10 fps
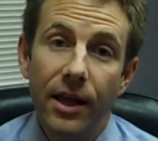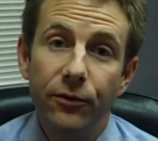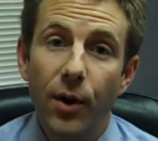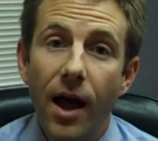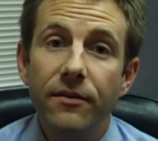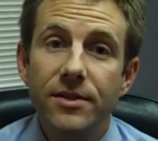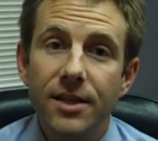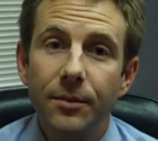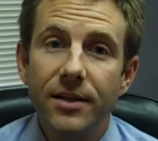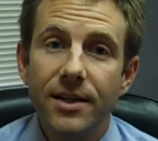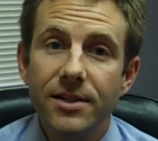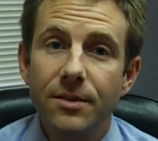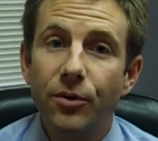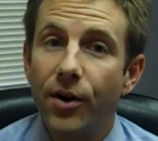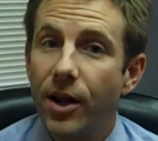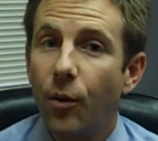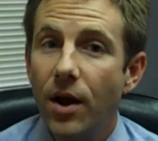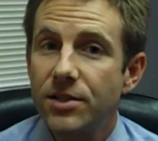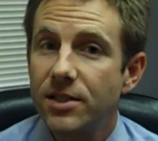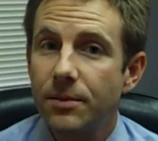If you have astigmatism or any
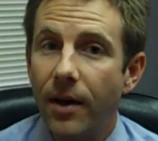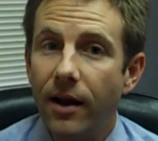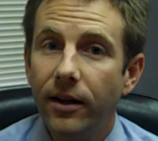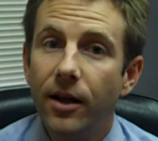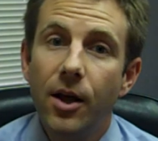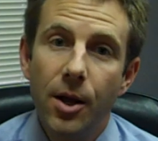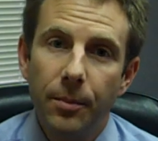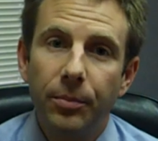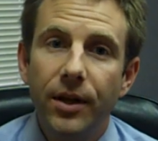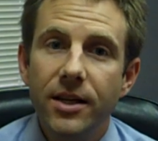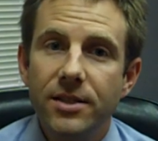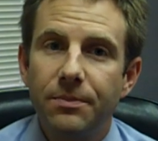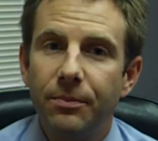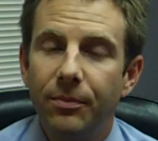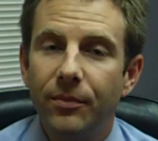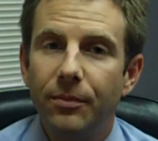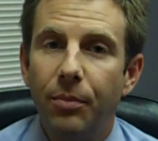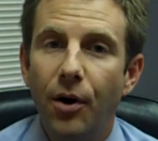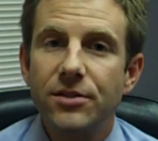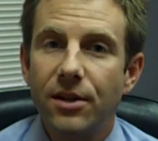questions about it, please
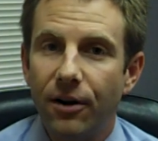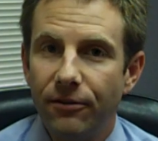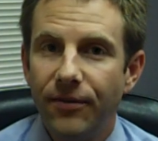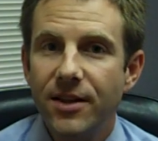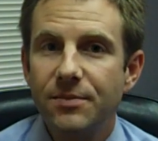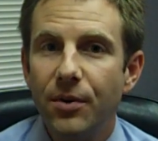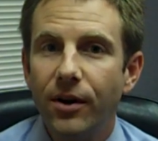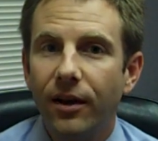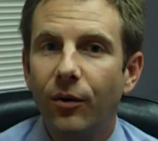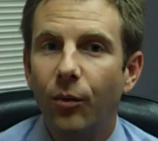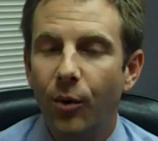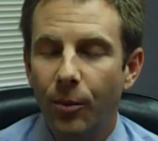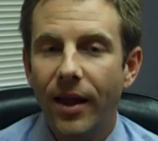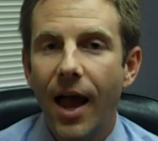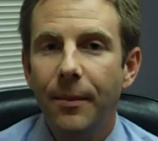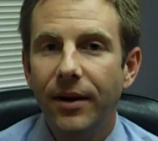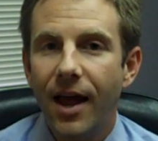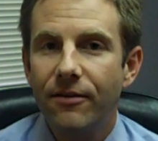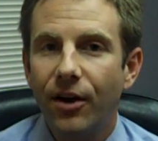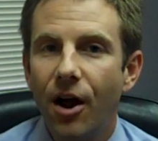posts on our Facebook. We'll be happy to
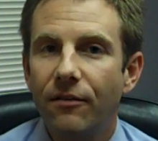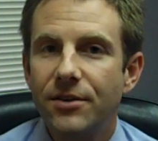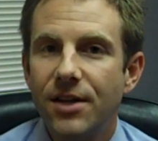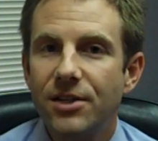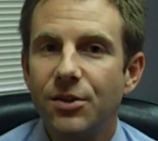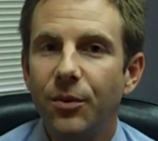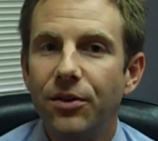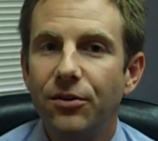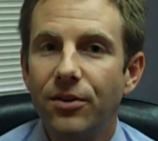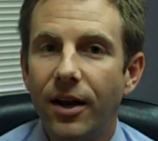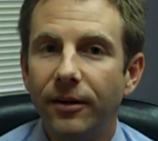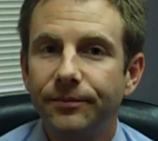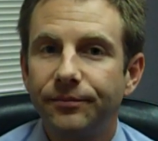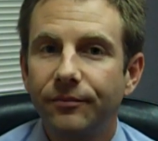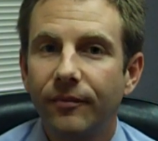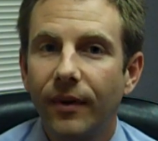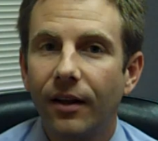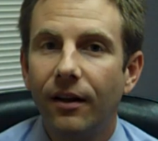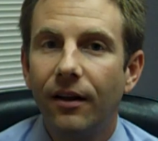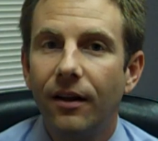have a conversation with you there.
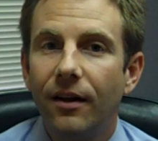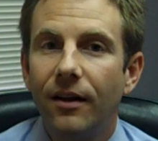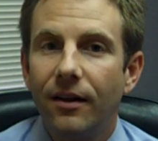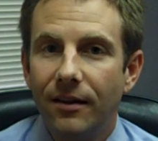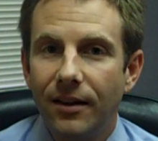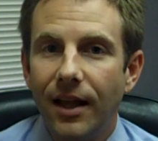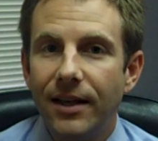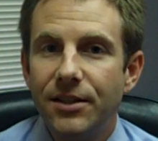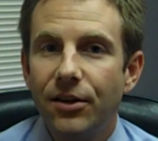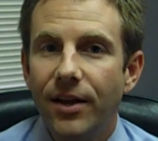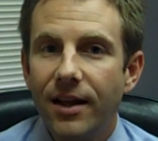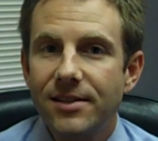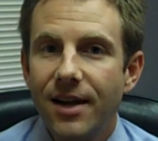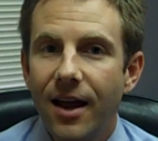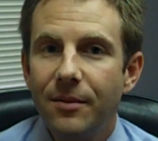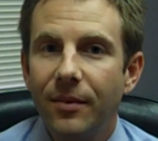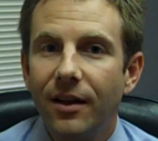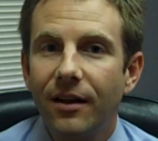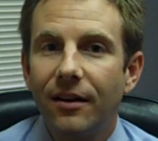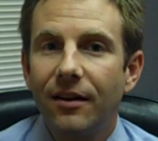Until next time,
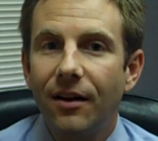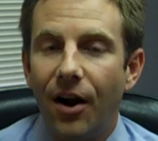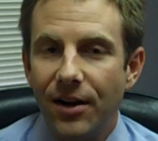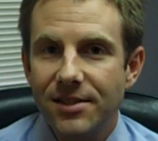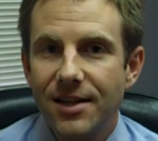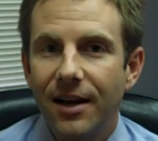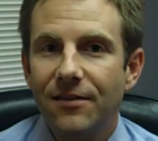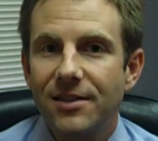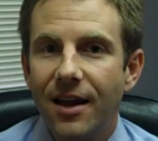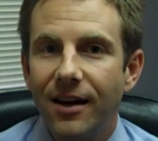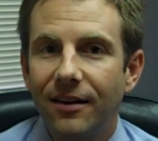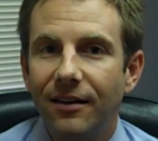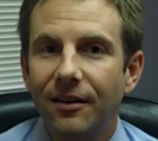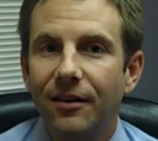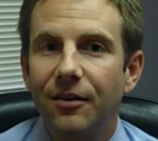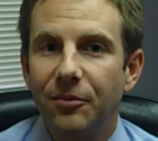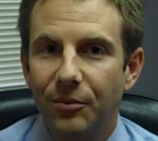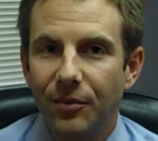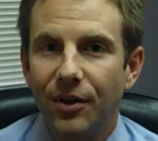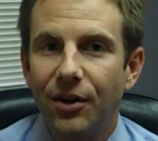on a state of sight,
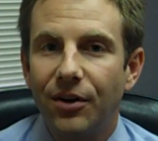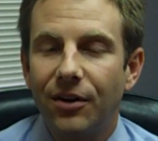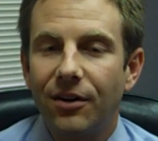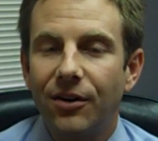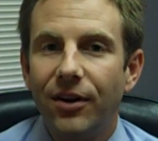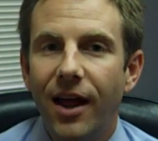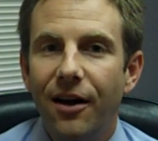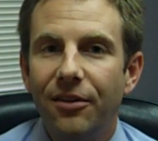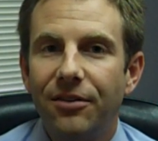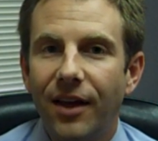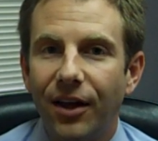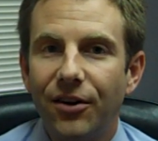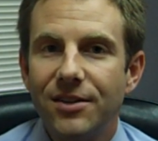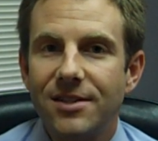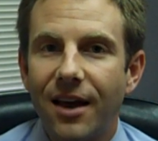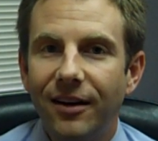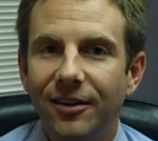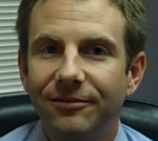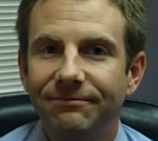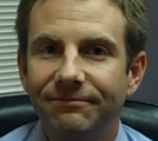good health and good
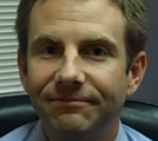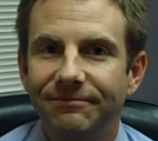sight.